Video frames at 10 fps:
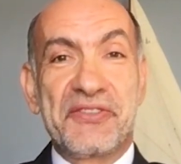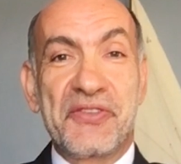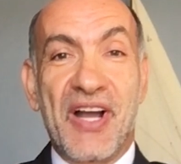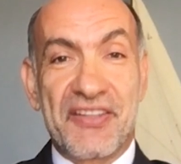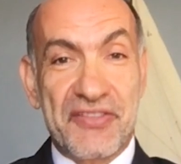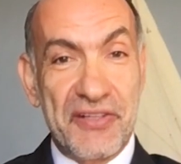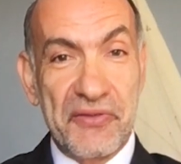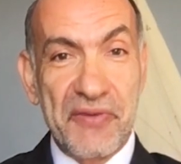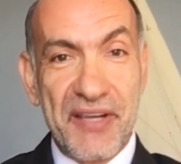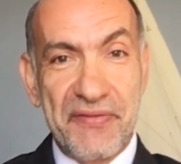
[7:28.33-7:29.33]
to ultra
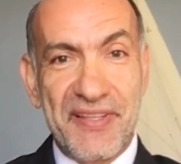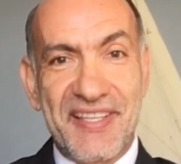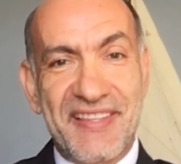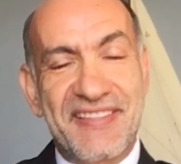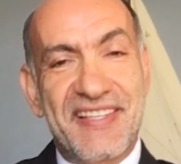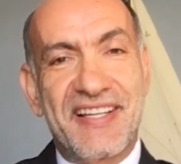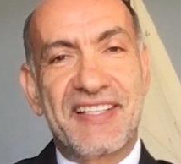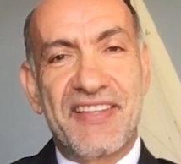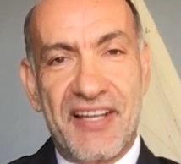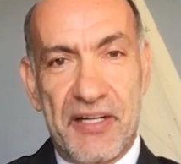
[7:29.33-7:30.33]
long wavelengths
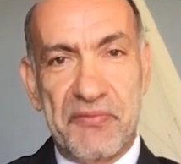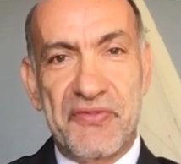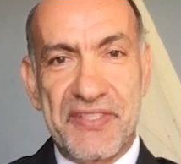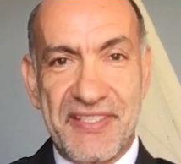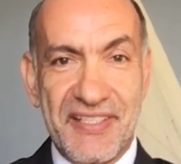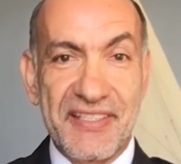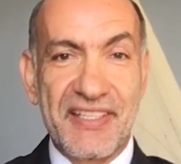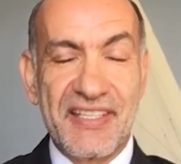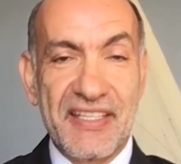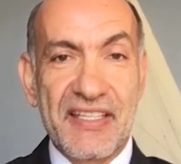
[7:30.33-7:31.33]
at the HAARP facility,